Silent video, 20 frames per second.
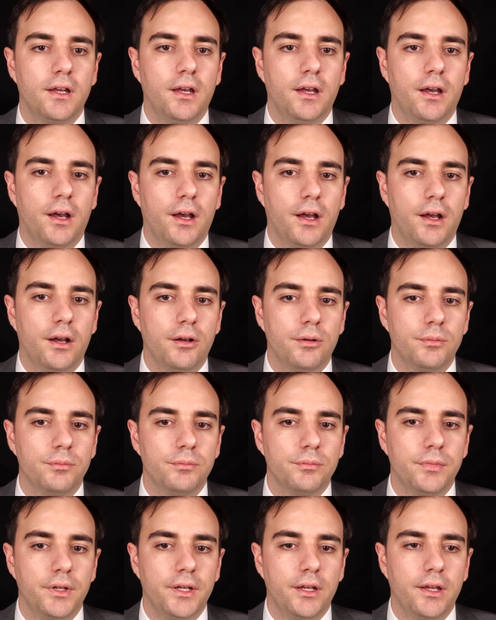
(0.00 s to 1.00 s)

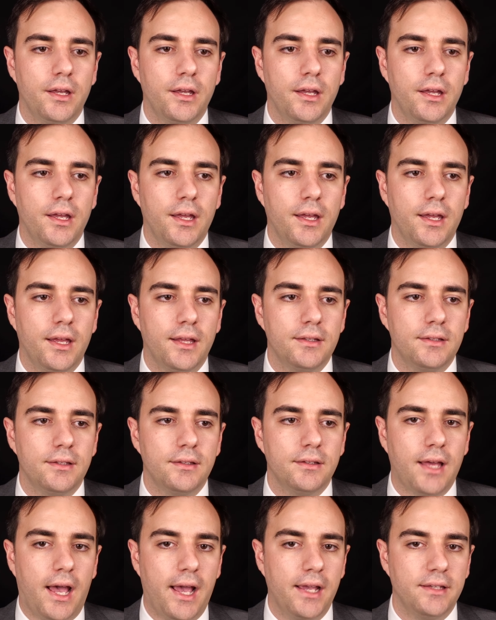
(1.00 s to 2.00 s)
Um, and
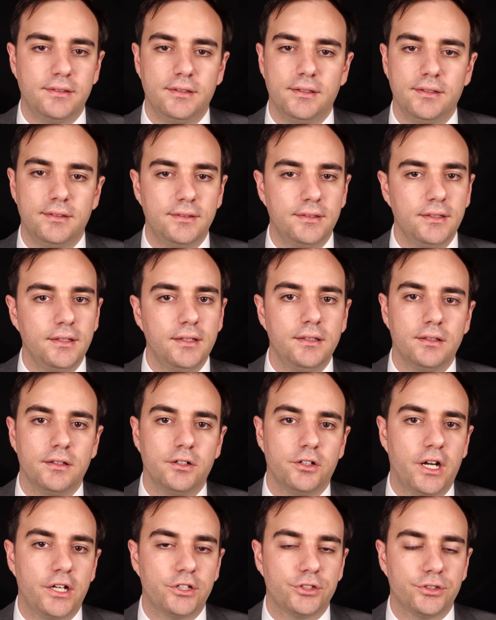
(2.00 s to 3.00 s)
the ICC, the
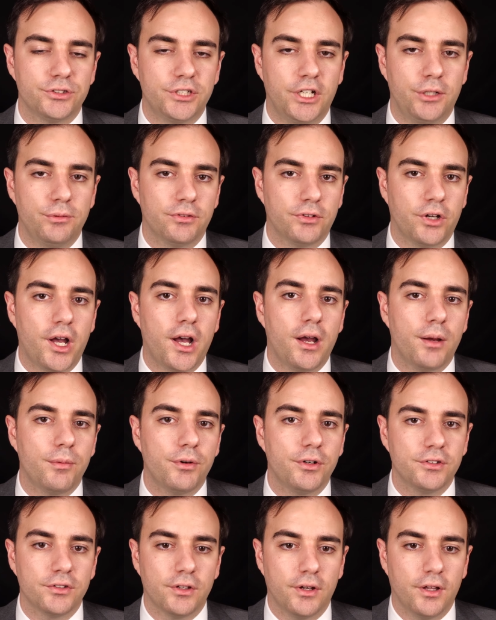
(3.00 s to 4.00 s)
International Chamber of
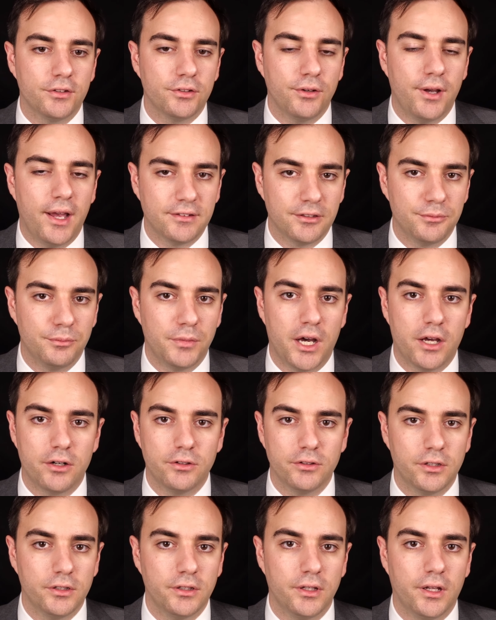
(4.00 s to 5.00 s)
Commerce, also has a model
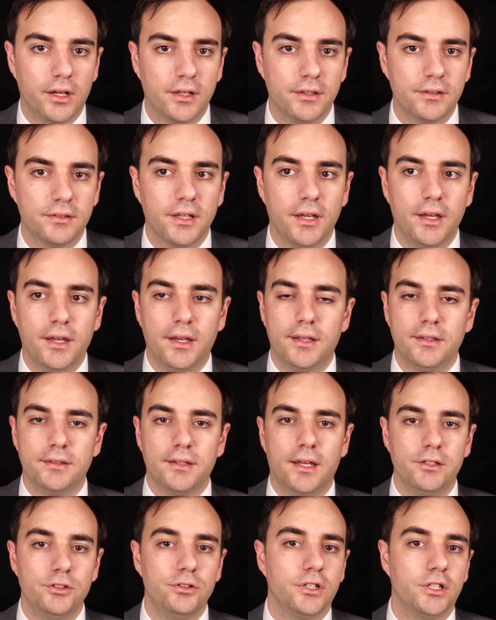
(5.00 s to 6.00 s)
clause
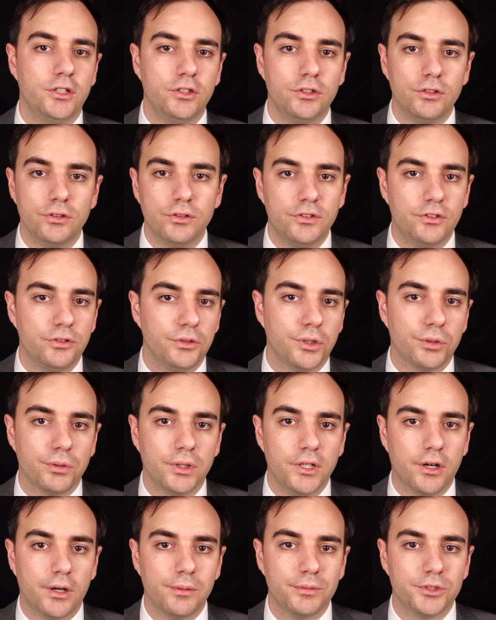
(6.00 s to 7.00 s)
that you can use to
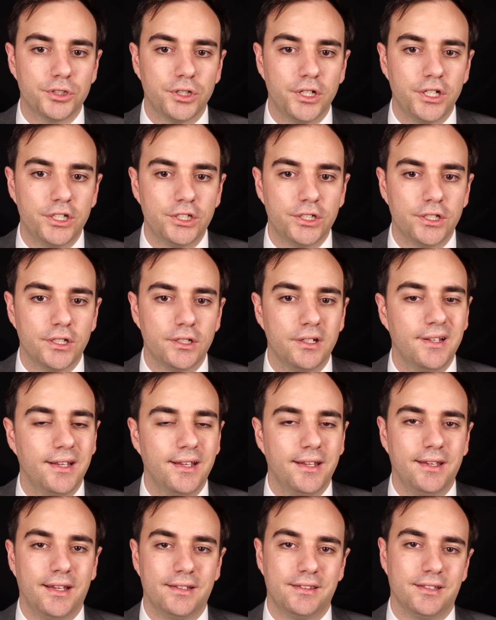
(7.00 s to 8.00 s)
agree to arbitration.
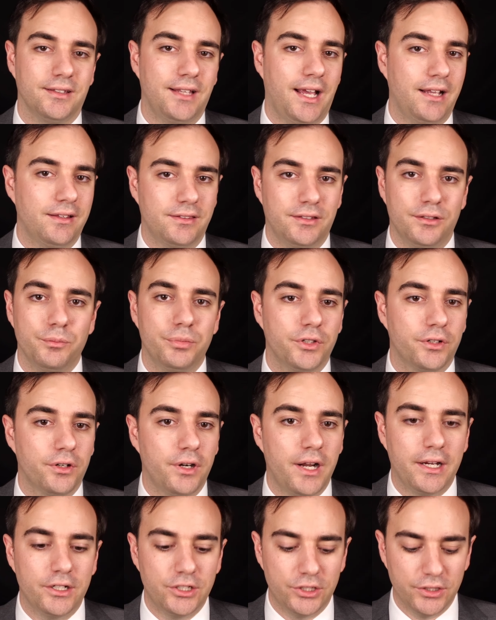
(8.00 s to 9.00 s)
That's a lot simpler,
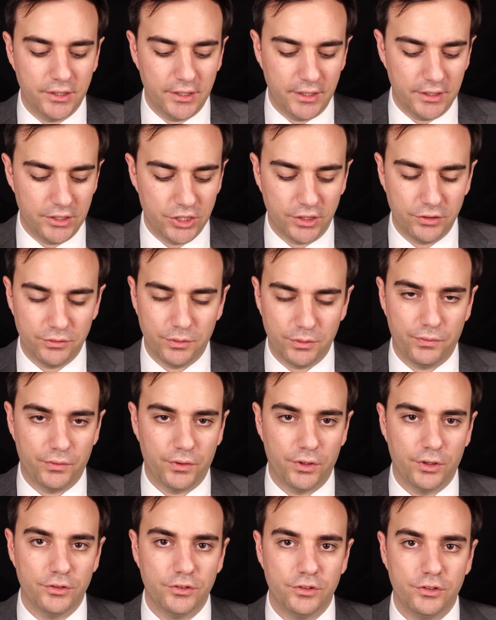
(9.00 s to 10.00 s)
actually. It just
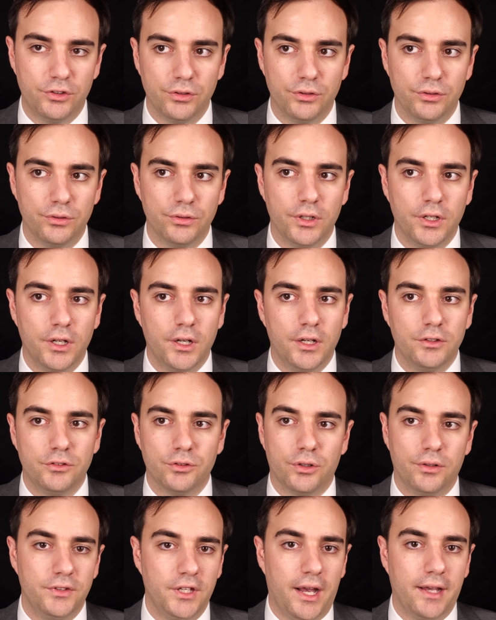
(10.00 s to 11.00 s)
refers to
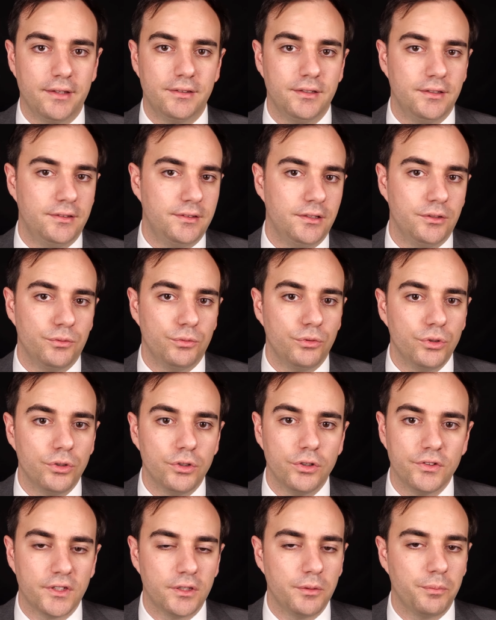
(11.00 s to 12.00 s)
sort of the ICC
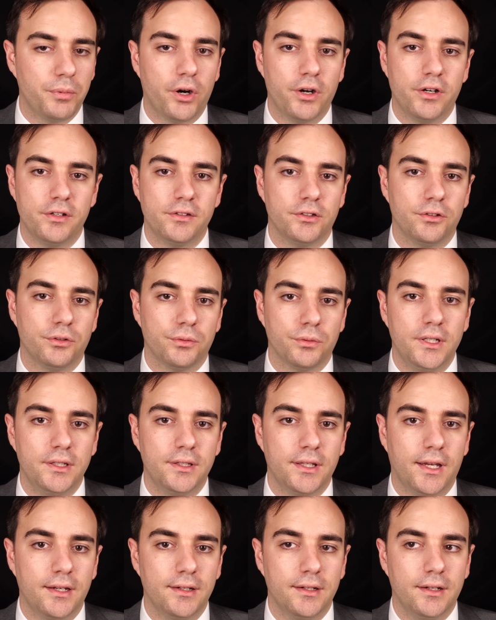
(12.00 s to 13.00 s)
rules, and the parties agree
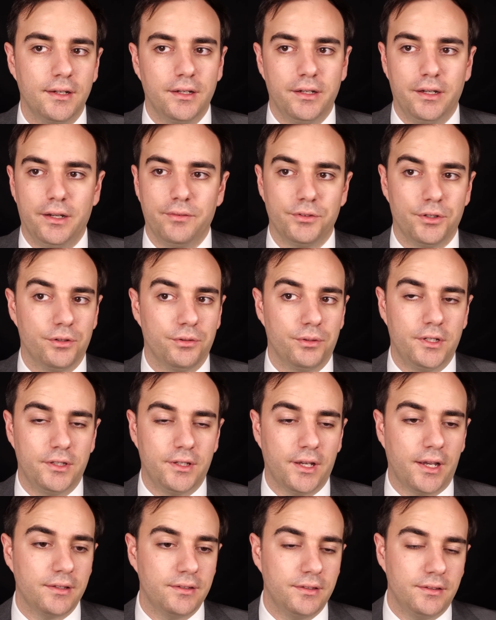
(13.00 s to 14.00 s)
that if they're agreeing
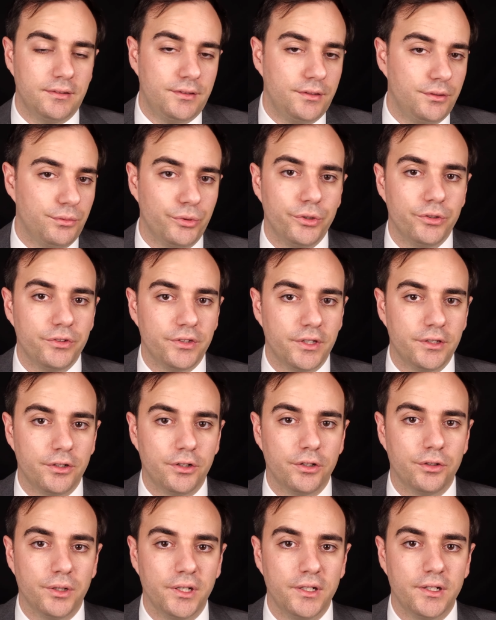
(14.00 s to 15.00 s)
to the ICC rules, then they're
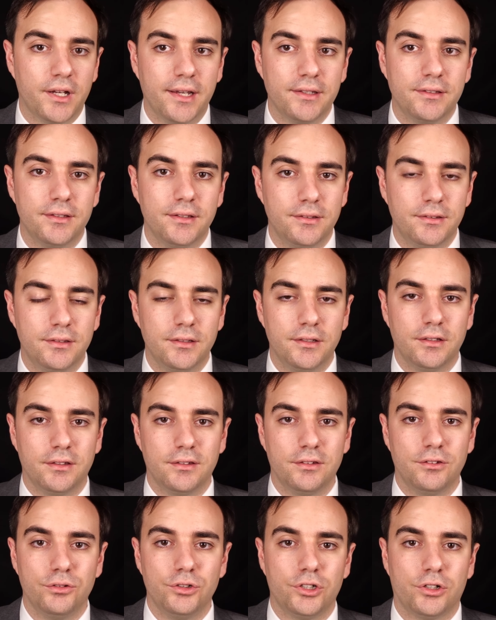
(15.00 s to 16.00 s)
agreeing to ICC
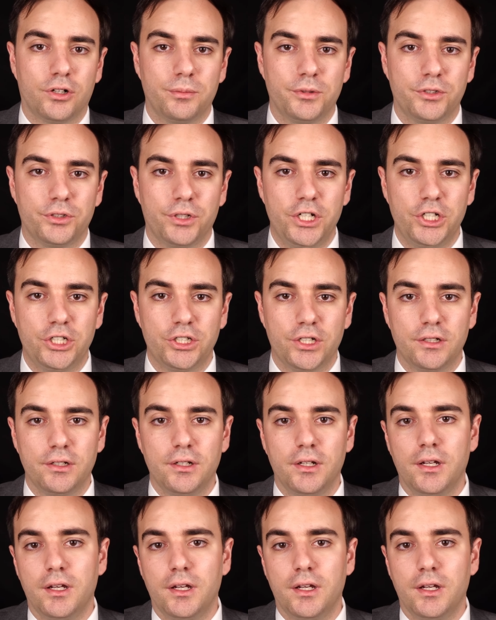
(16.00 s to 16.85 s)
institutional arbitration.